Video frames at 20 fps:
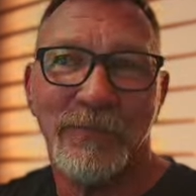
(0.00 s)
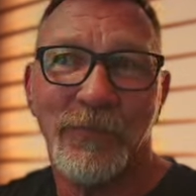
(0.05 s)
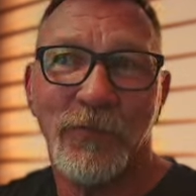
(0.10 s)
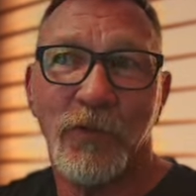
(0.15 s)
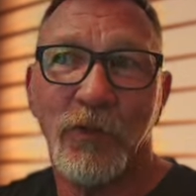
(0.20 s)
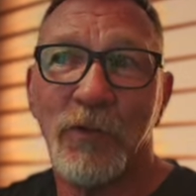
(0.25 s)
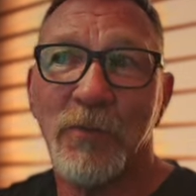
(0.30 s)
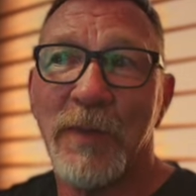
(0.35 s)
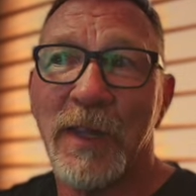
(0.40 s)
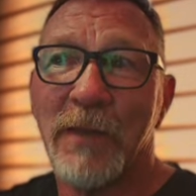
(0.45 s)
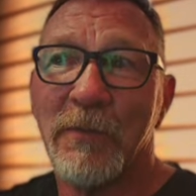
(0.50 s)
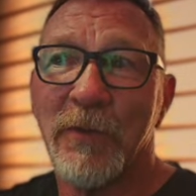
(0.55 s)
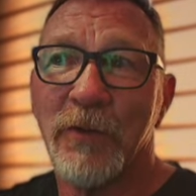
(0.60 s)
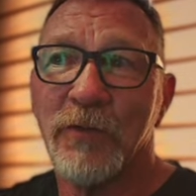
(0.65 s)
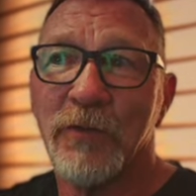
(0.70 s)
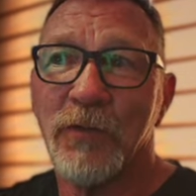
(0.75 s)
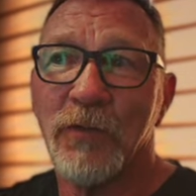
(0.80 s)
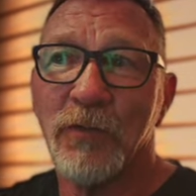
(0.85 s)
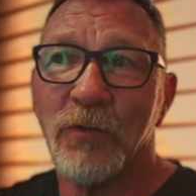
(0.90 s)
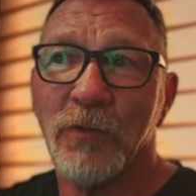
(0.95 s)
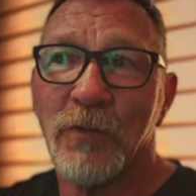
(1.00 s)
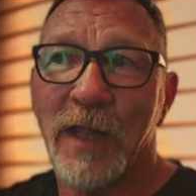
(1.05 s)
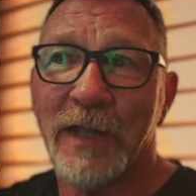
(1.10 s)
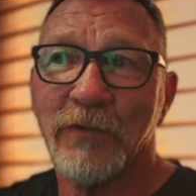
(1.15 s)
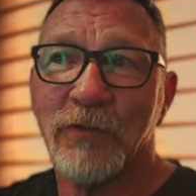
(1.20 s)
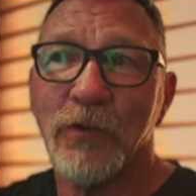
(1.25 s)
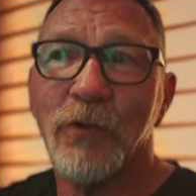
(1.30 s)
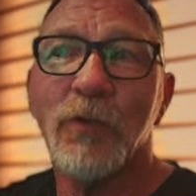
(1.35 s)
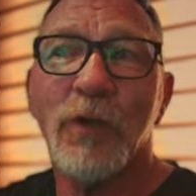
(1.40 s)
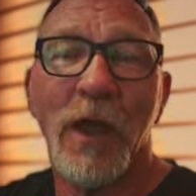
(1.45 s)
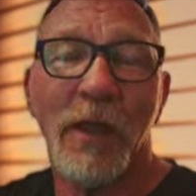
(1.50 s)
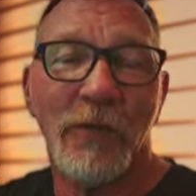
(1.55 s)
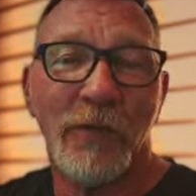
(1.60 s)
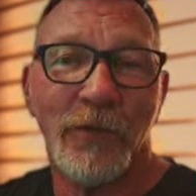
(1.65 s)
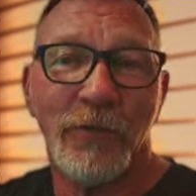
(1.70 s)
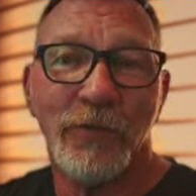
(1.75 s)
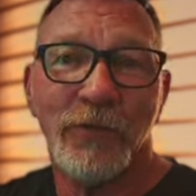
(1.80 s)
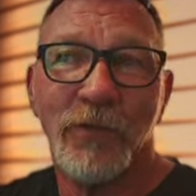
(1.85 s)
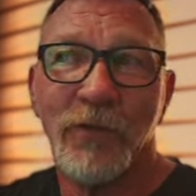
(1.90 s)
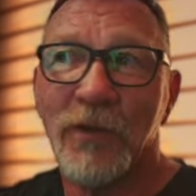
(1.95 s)
So you'd be able to do like two
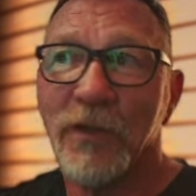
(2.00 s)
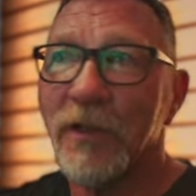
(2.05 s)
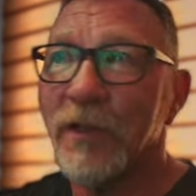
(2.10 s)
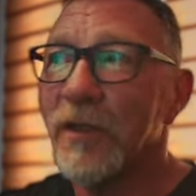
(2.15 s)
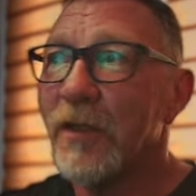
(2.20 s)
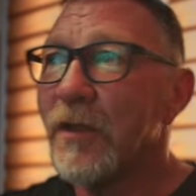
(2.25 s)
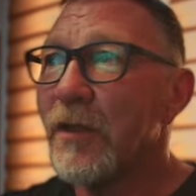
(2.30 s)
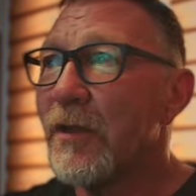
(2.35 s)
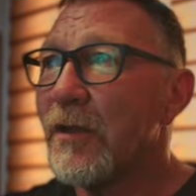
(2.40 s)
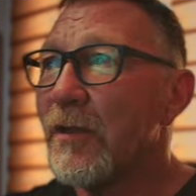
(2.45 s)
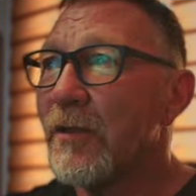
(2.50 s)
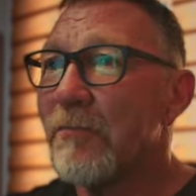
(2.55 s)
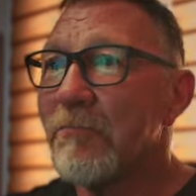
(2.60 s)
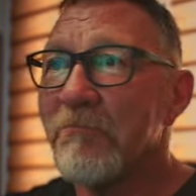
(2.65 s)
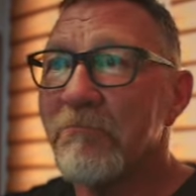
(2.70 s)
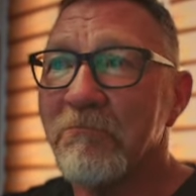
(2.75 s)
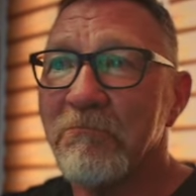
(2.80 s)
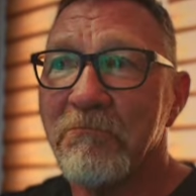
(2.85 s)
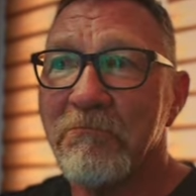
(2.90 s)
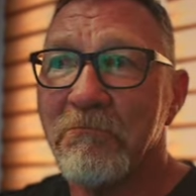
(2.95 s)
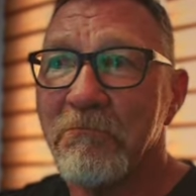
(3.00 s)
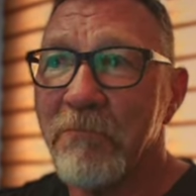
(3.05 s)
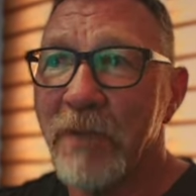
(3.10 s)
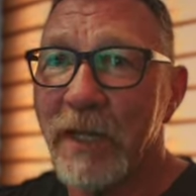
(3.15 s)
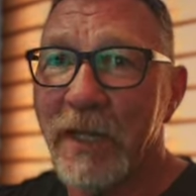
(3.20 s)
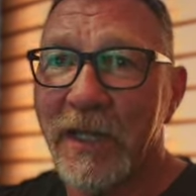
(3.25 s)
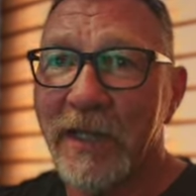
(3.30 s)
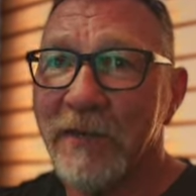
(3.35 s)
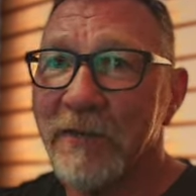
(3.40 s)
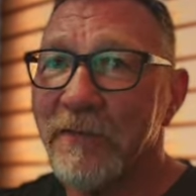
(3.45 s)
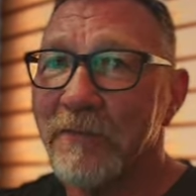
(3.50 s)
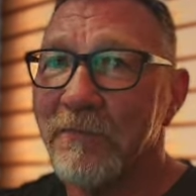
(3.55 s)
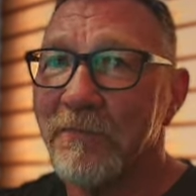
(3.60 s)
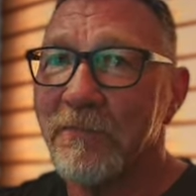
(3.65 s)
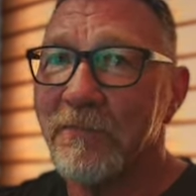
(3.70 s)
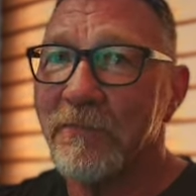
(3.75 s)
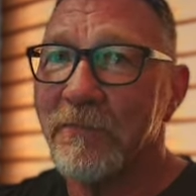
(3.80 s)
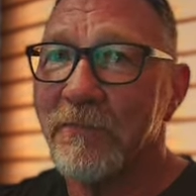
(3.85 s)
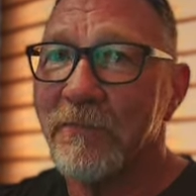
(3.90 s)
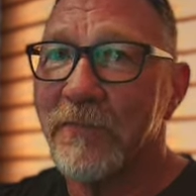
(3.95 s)
colors, but
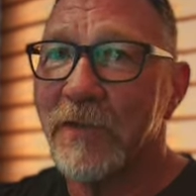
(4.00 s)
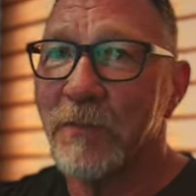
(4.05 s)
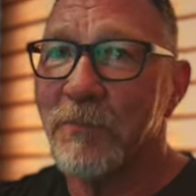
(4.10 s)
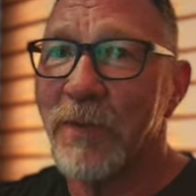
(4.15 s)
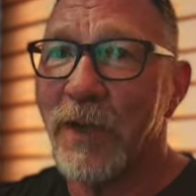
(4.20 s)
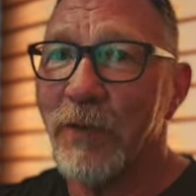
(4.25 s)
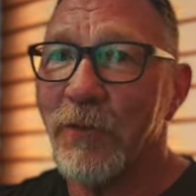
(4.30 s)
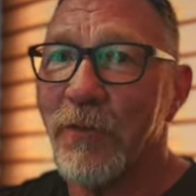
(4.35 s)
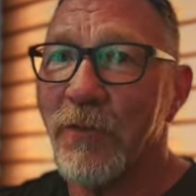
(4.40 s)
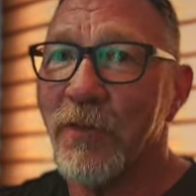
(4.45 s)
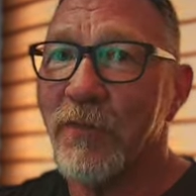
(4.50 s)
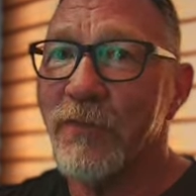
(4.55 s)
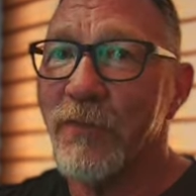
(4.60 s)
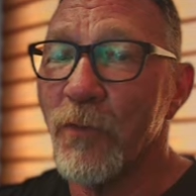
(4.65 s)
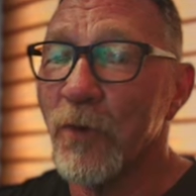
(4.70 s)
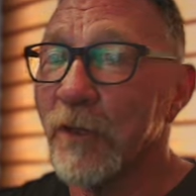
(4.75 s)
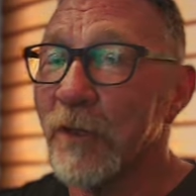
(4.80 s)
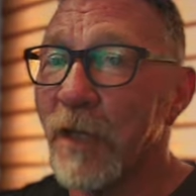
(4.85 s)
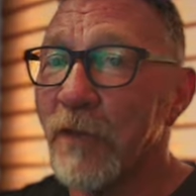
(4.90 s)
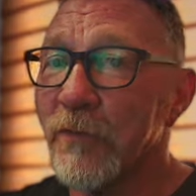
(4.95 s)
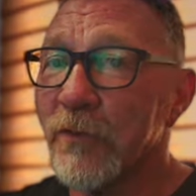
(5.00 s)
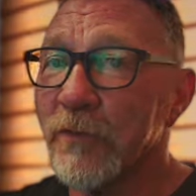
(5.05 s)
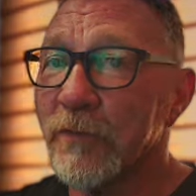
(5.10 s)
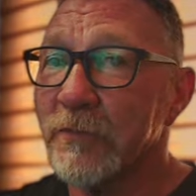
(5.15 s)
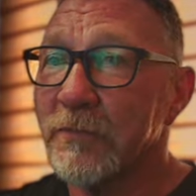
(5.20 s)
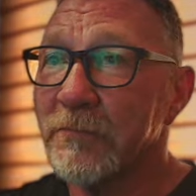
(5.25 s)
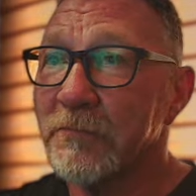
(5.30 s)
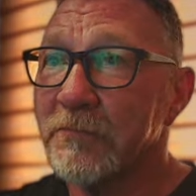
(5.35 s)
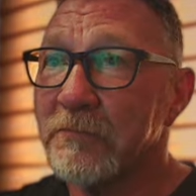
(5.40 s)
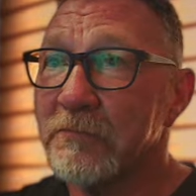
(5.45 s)
compared to the four color,